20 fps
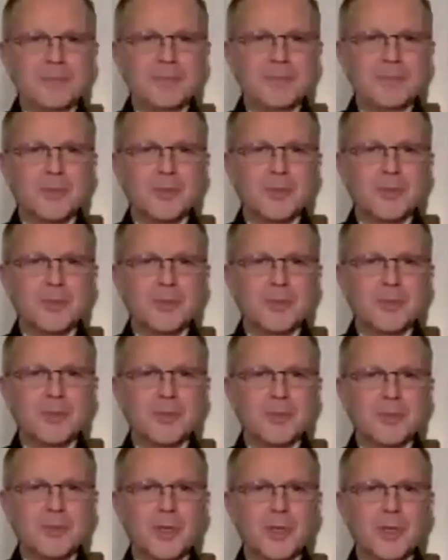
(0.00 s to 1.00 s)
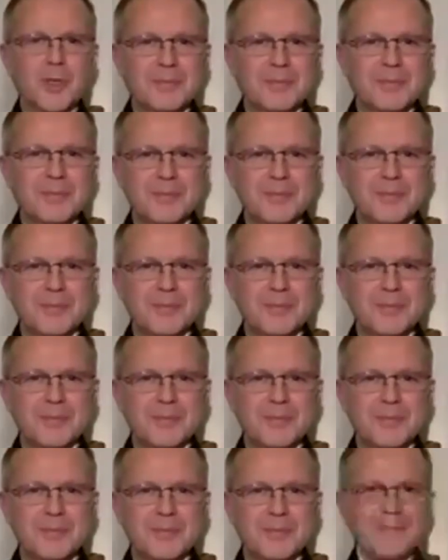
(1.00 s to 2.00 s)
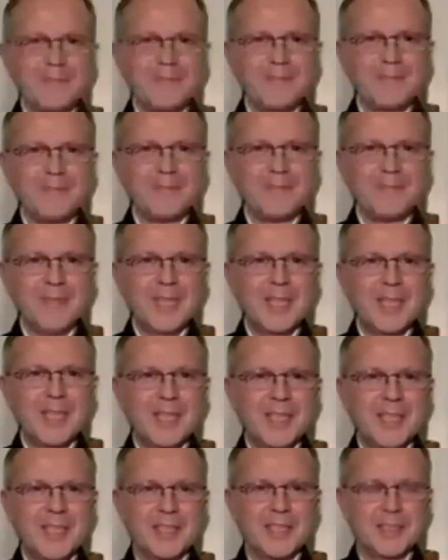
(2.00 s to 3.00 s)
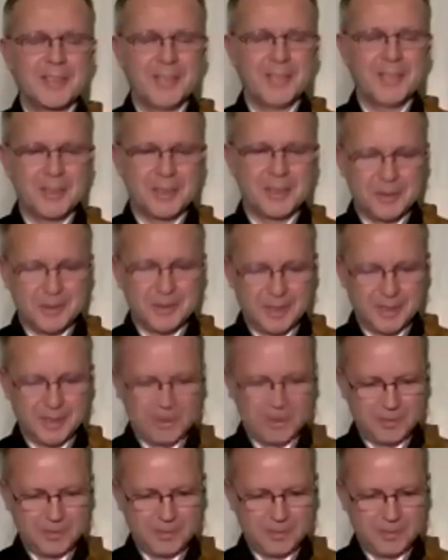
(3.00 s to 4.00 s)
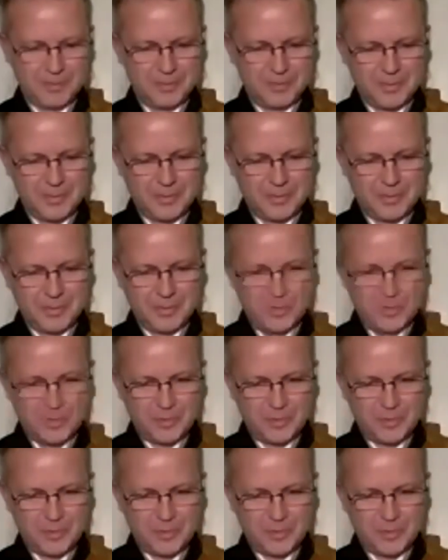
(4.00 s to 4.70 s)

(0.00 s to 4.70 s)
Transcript: um, turns, and I, I started um,